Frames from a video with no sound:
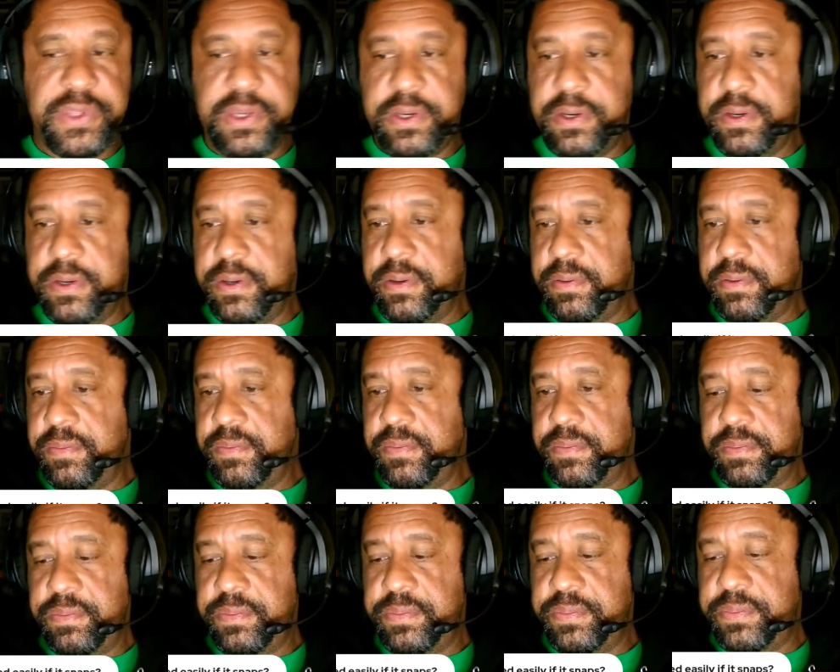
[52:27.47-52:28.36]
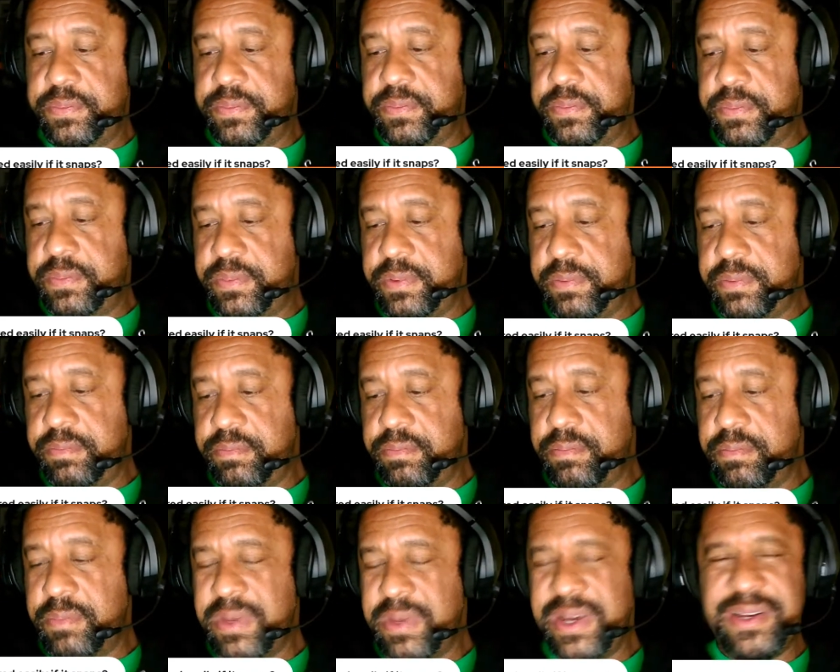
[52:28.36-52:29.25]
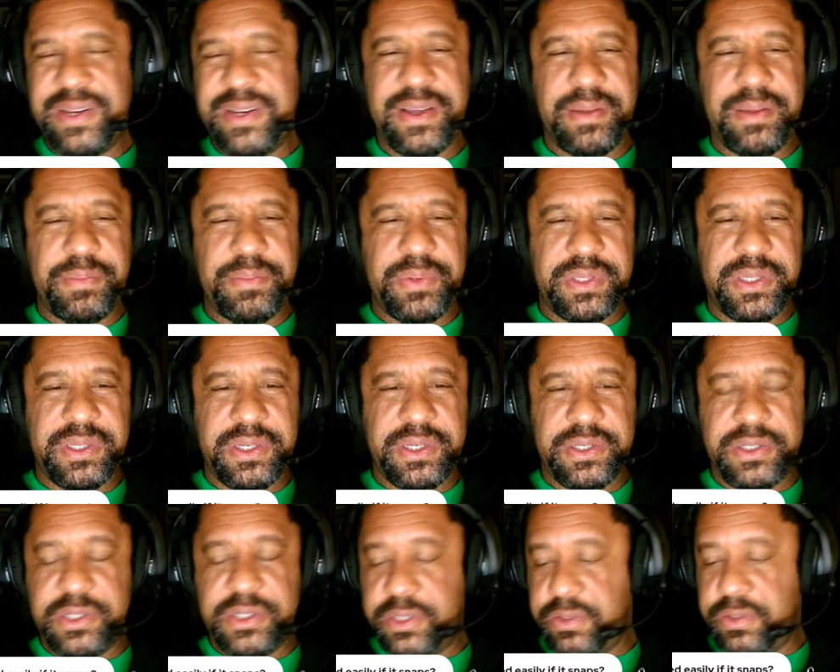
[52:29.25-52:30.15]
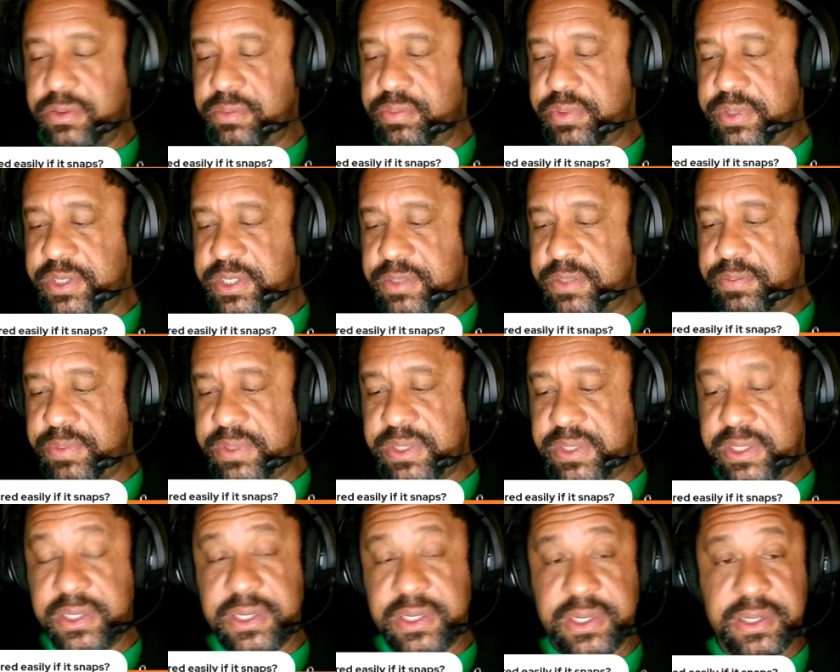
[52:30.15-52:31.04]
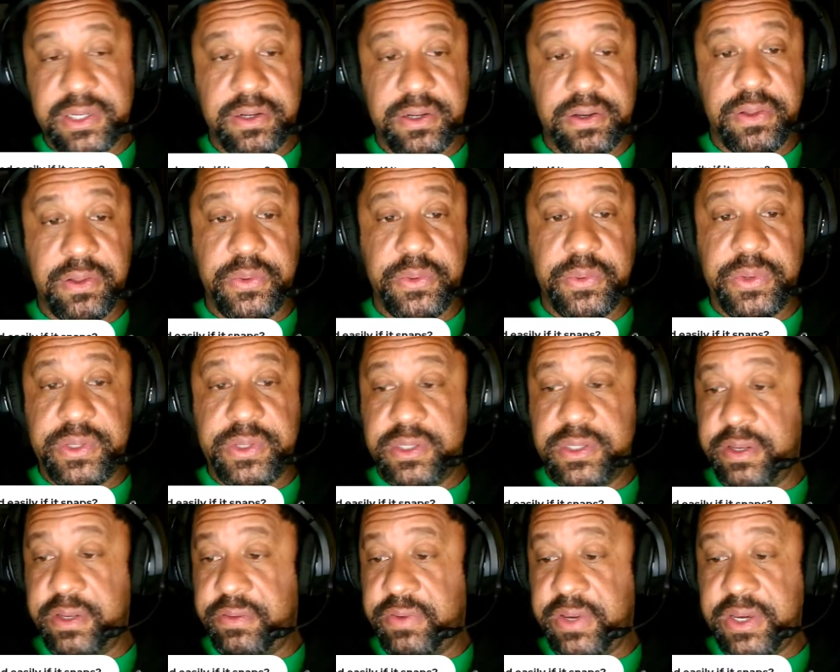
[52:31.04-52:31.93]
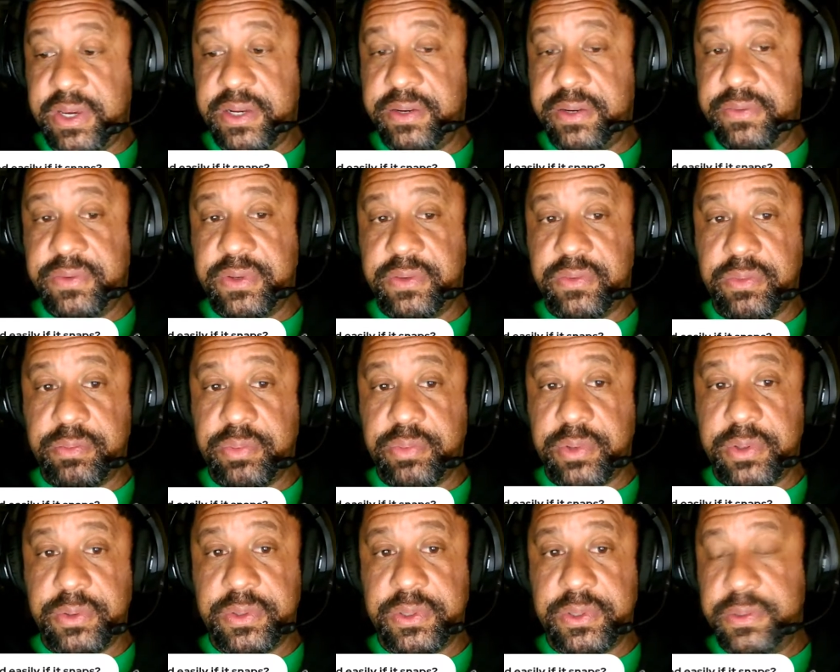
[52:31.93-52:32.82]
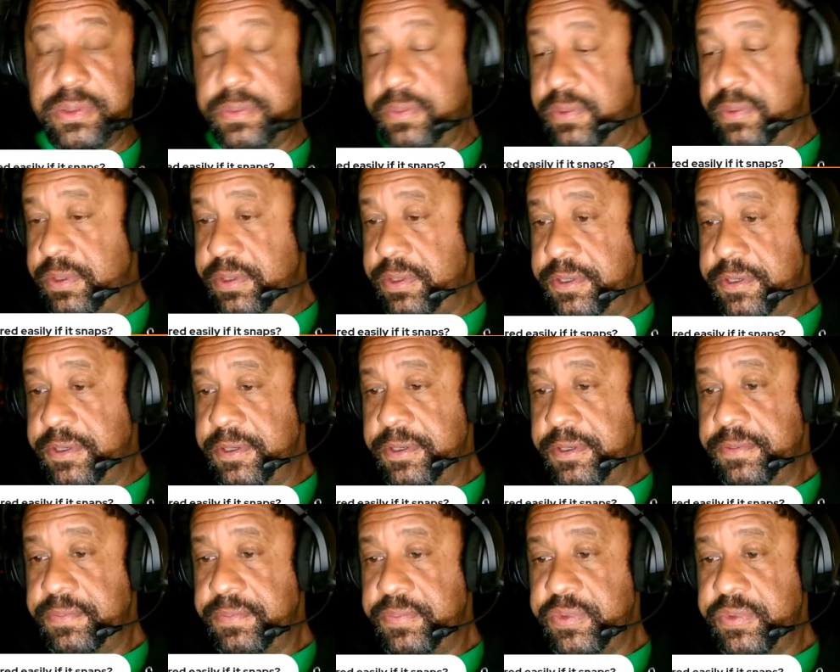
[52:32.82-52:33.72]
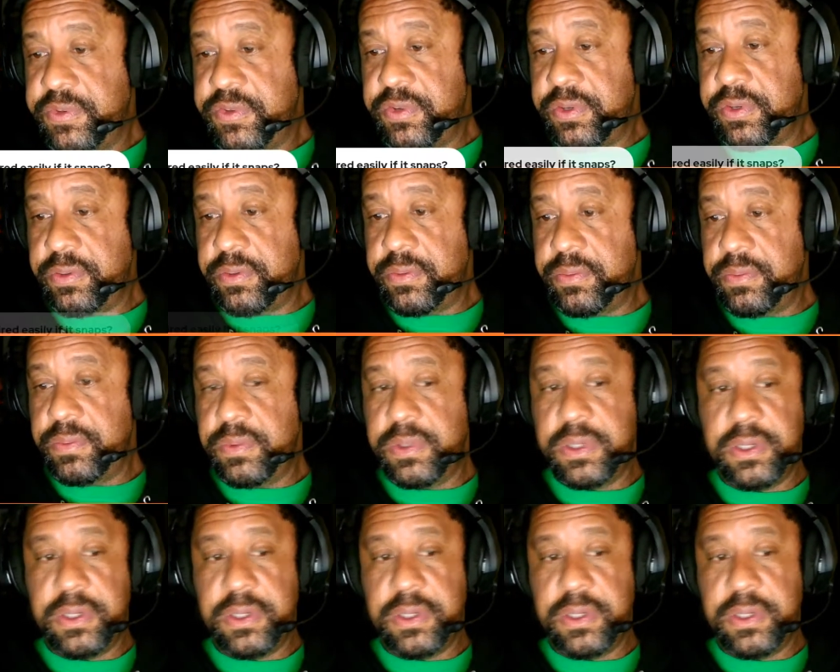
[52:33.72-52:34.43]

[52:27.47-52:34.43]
Might not be the easiest to replace, but then again, all the ones that I've had have never broken, so I haven't had any issues.